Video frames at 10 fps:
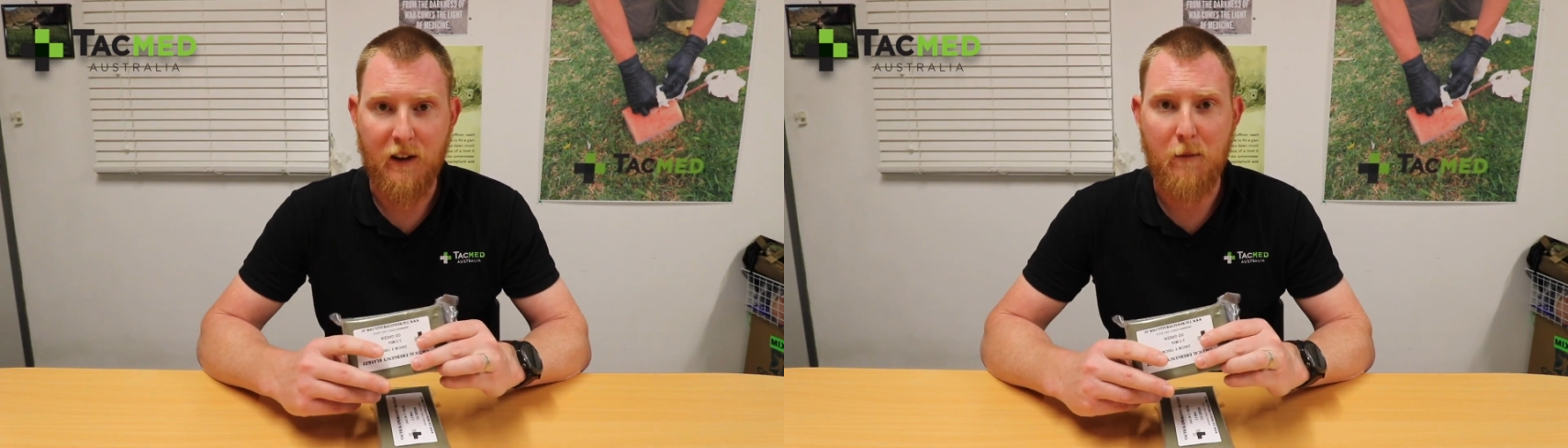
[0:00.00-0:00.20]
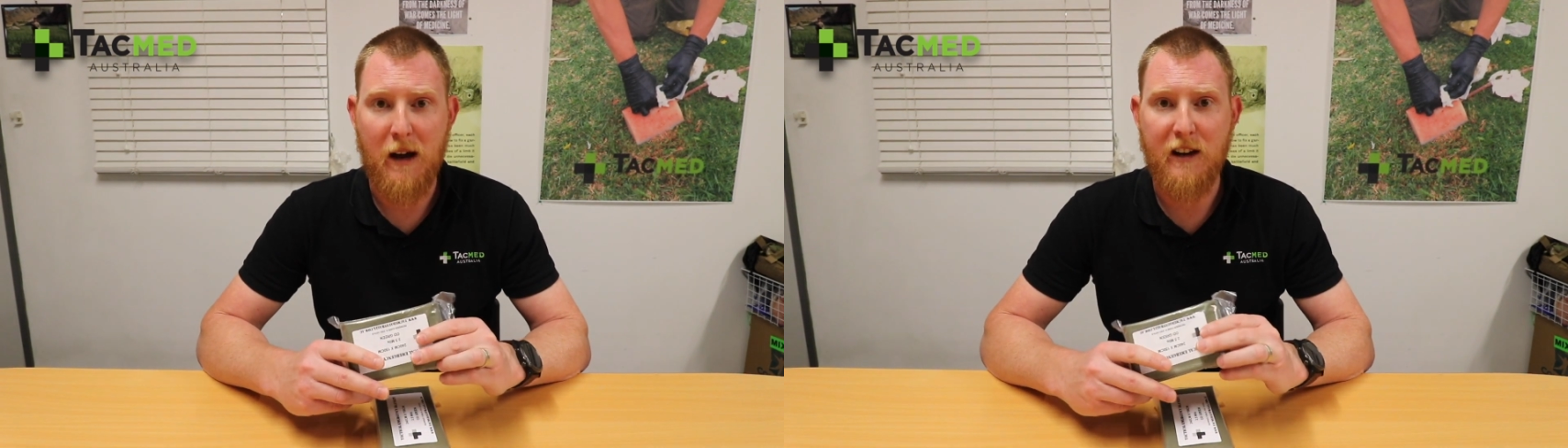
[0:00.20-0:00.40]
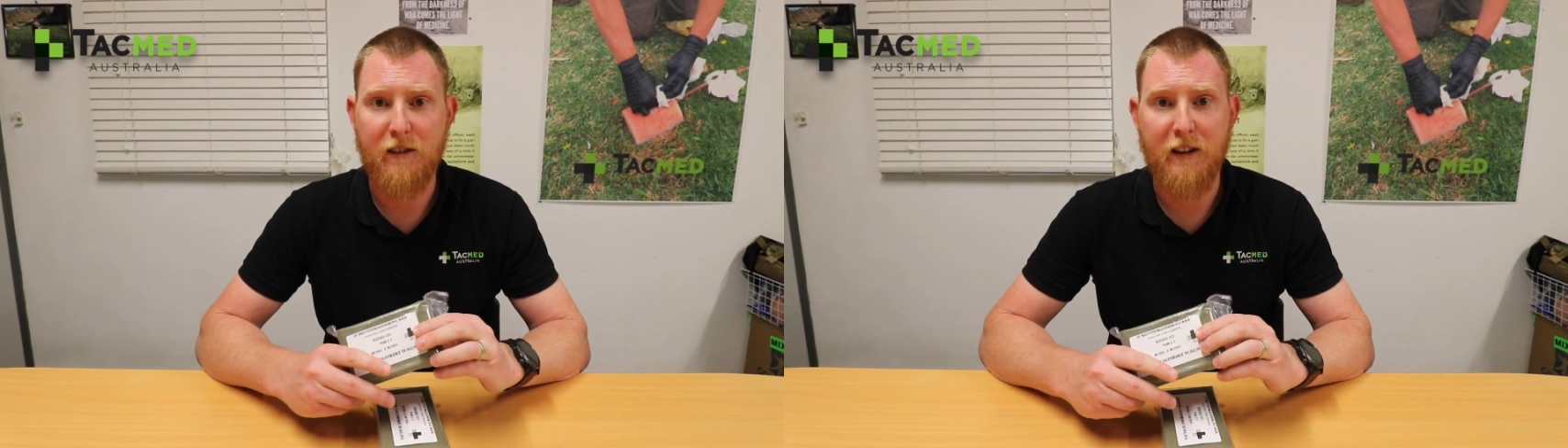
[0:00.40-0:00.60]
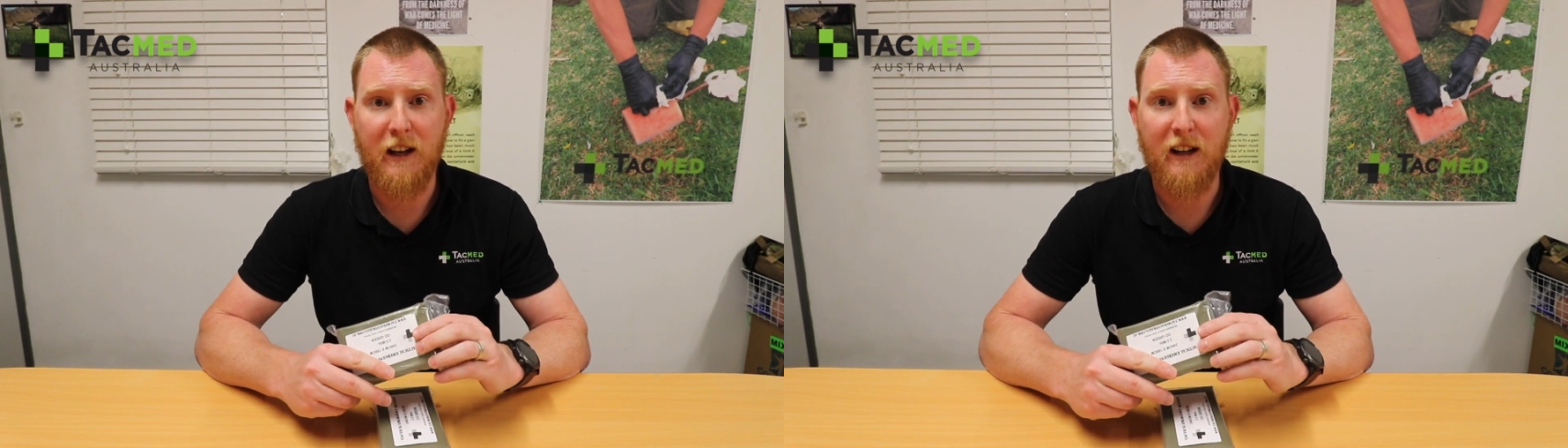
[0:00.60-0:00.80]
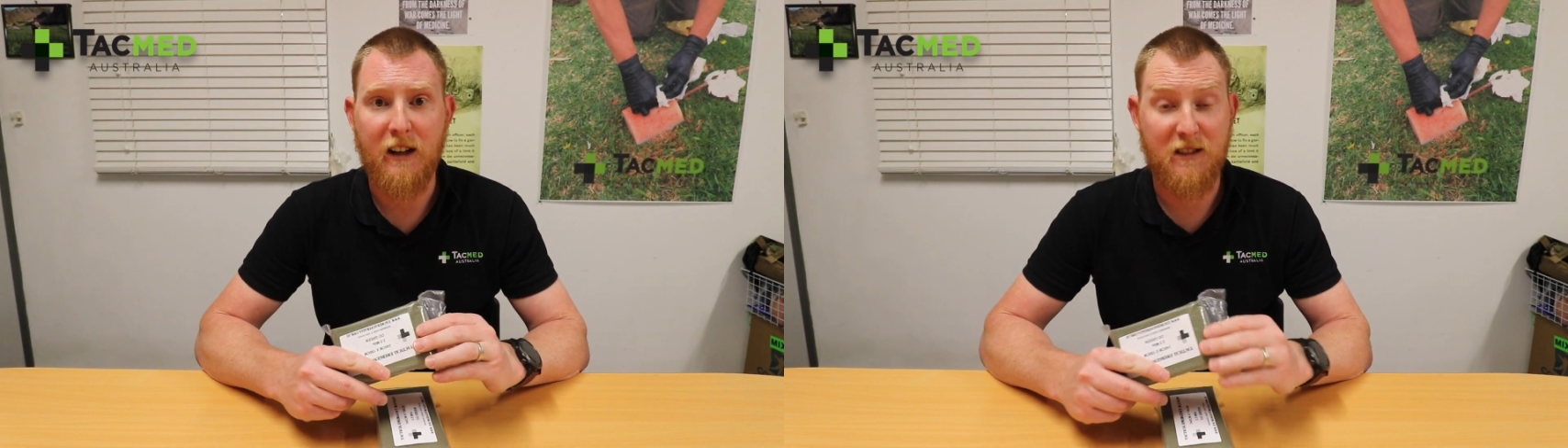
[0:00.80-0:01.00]
They're made of
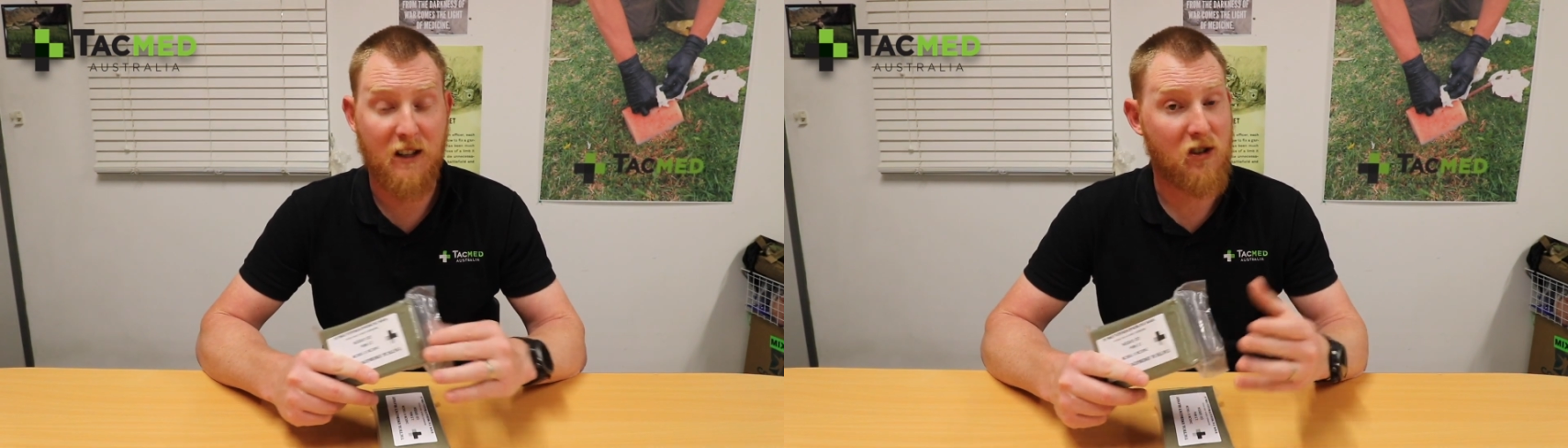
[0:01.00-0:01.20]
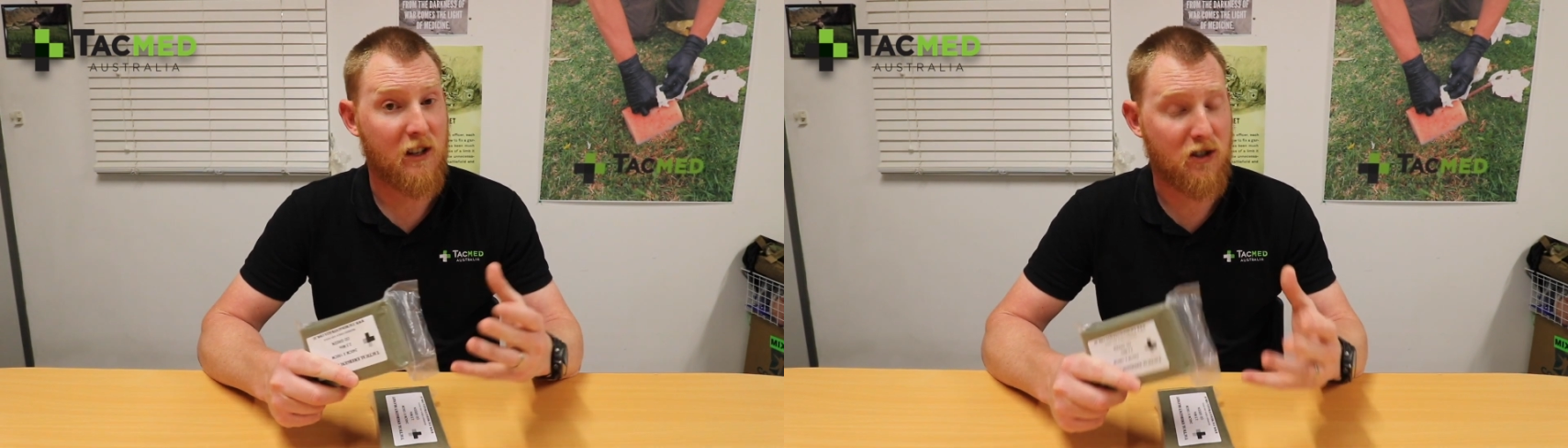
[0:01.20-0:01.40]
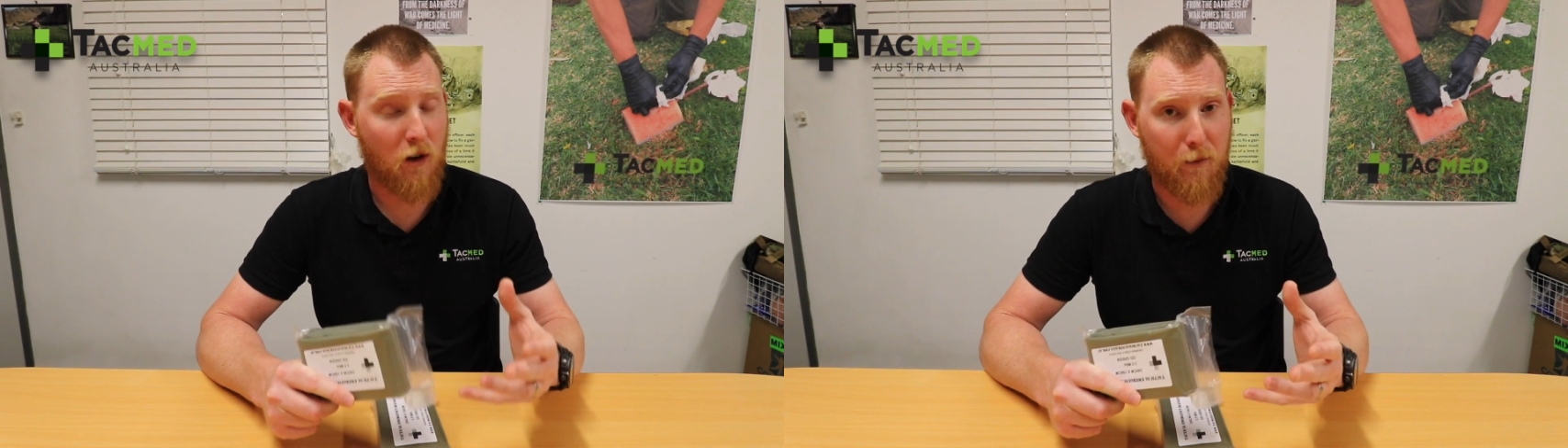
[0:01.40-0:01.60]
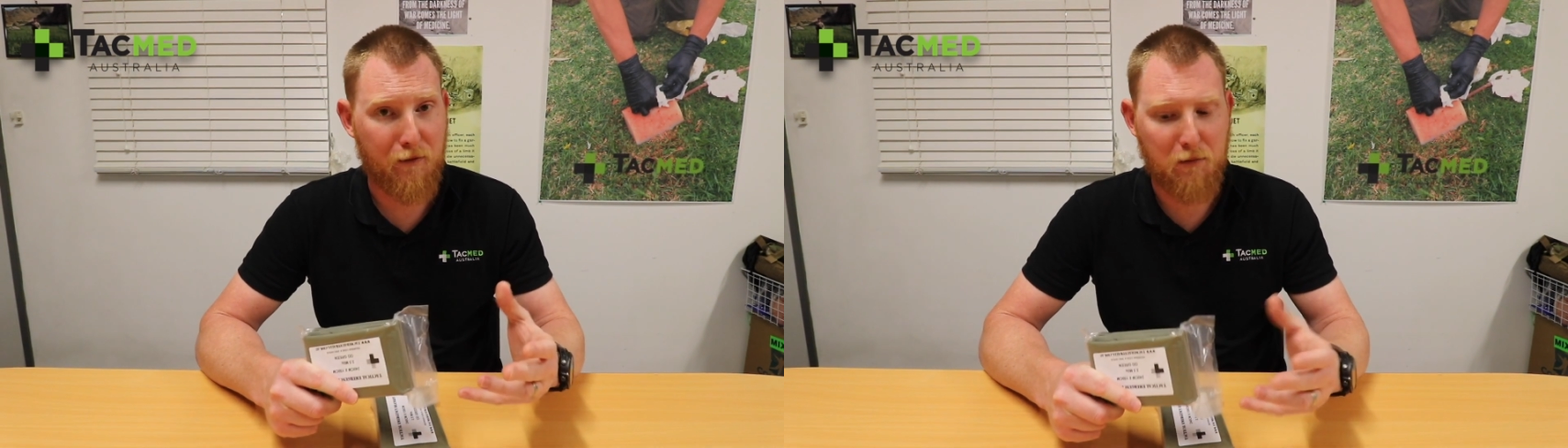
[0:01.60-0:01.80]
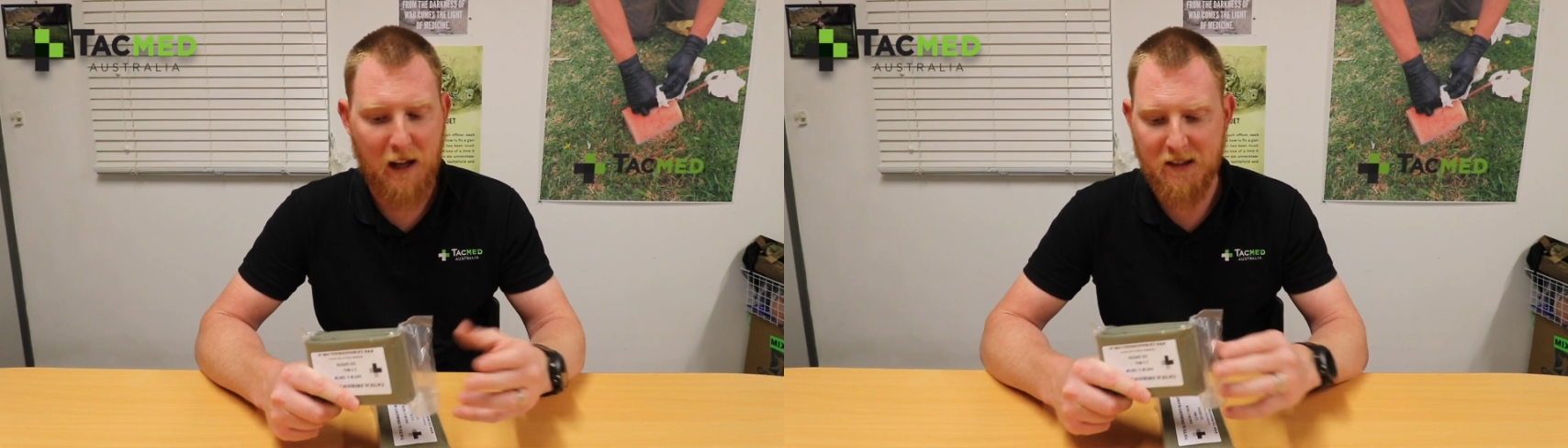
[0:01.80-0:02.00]
essentially a type
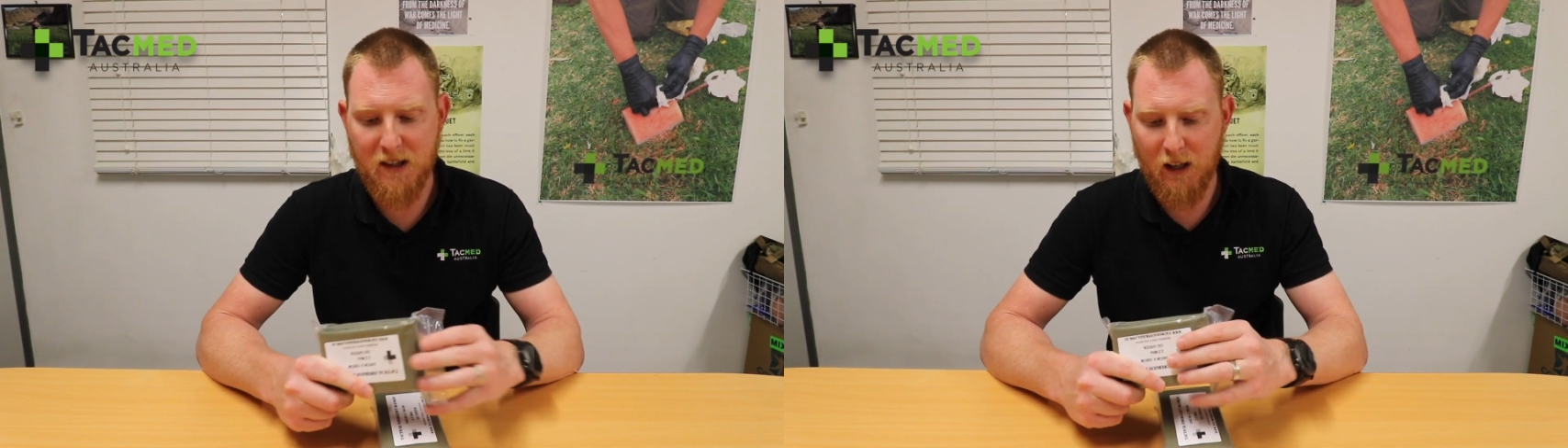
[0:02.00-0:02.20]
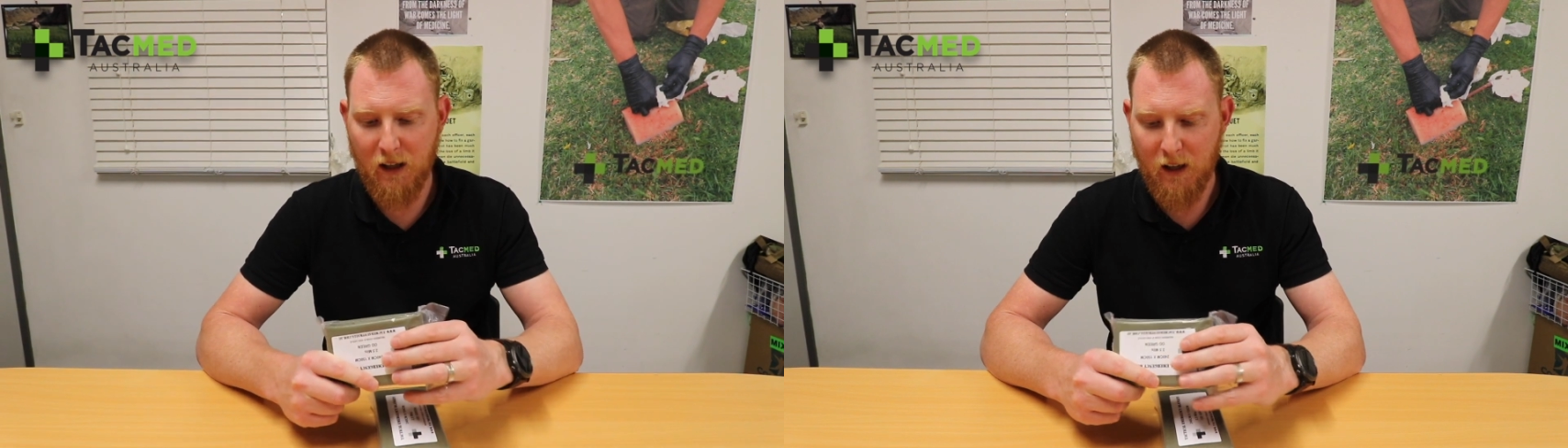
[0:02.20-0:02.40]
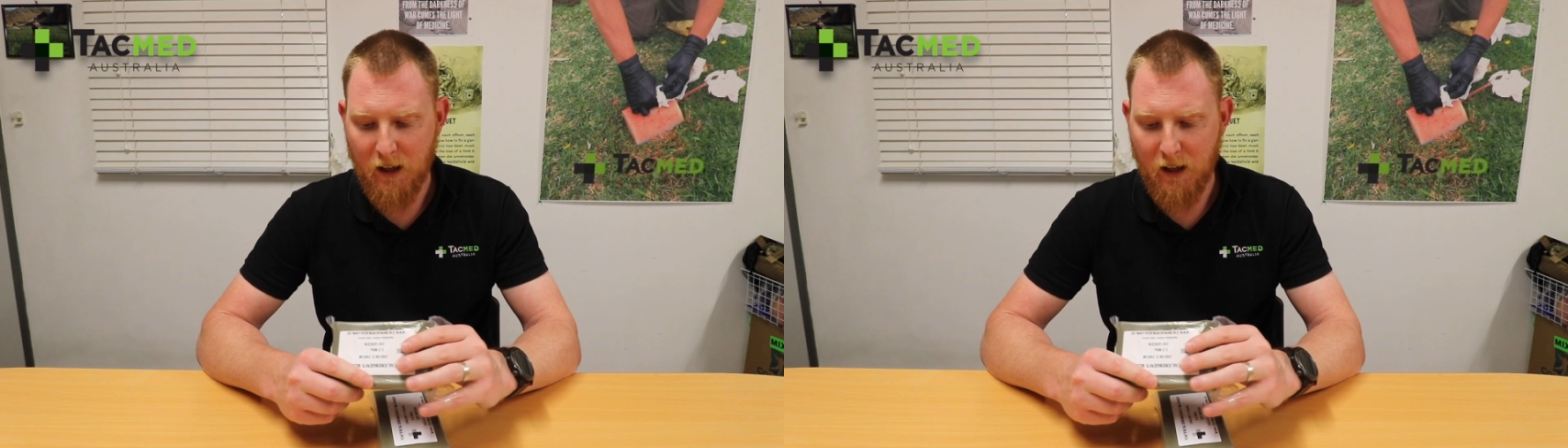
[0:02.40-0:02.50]
of plastic